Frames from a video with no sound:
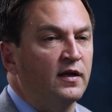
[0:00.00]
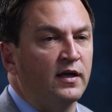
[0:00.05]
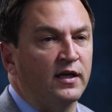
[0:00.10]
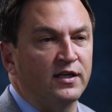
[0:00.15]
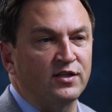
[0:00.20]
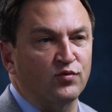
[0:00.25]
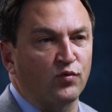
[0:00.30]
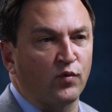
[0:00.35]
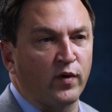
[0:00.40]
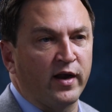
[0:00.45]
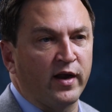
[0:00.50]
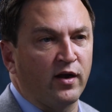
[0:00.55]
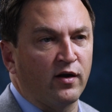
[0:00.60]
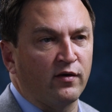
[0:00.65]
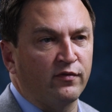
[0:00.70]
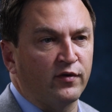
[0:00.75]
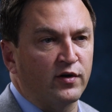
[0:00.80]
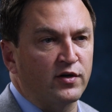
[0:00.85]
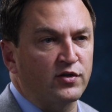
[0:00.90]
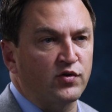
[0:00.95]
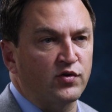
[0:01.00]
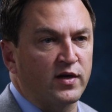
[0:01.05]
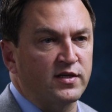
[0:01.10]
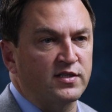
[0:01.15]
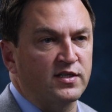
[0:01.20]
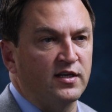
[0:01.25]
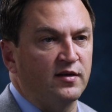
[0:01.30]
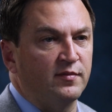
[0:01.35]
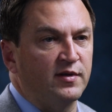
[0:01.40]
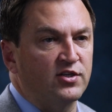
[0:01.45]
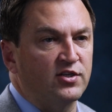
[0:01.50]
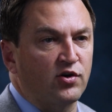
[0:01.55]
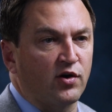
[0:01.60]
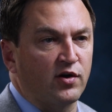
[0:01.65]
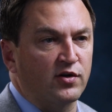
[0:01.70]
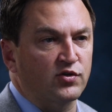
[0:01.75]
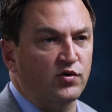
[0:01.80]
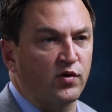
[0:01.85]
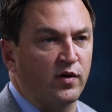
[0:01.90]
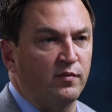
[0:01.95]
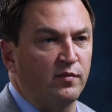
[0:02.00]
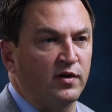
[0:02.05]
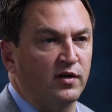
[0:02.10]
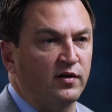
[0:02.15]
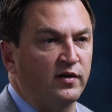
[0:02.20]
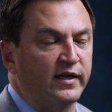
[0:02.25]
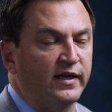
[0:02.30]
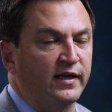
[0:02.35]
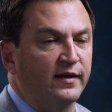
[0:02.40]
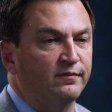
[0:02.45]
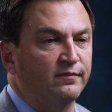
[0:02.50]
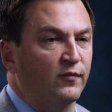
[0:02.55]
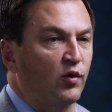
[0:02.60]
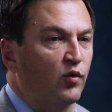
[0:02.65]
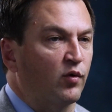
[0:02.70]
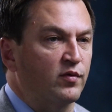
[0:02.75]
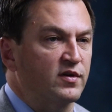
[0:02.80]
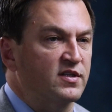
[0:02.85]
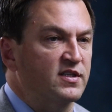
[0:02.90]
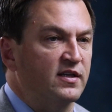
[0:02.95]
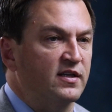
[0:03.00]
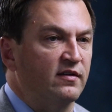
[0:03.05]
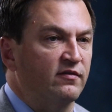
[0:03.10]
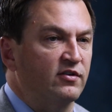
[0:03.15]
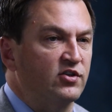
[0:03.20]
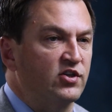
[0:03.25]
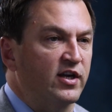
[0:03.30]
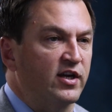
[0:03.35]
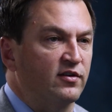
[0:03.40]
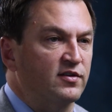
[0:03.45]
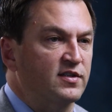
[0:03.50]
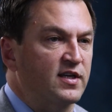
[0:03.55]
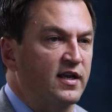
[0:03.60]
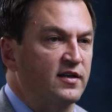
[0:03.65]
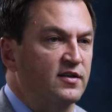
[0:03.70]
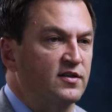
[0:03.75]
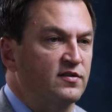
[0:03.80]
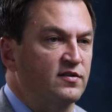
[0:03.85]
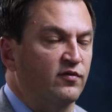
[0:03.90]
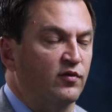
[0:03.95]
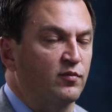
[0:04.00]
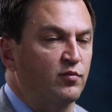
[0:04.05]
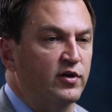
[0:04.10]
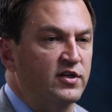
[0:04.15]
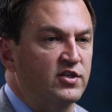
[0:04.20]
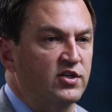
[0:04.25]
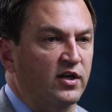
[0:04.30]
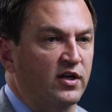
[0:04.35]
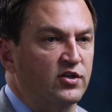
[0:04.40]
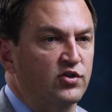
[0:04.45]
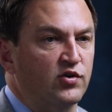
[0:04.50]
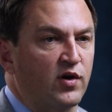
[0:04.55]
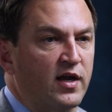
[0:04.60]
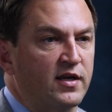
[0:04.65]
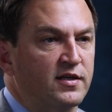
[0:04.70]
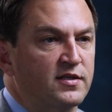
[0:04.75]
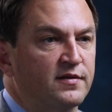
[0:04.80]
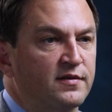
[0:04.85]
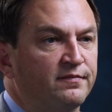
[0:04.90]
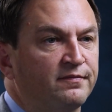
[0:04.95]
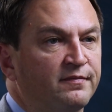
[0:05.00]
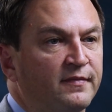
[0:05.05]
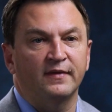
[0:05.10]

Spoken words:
It's rare for a trustee to be charged criminally or receive a jail sentence for breaching a trust,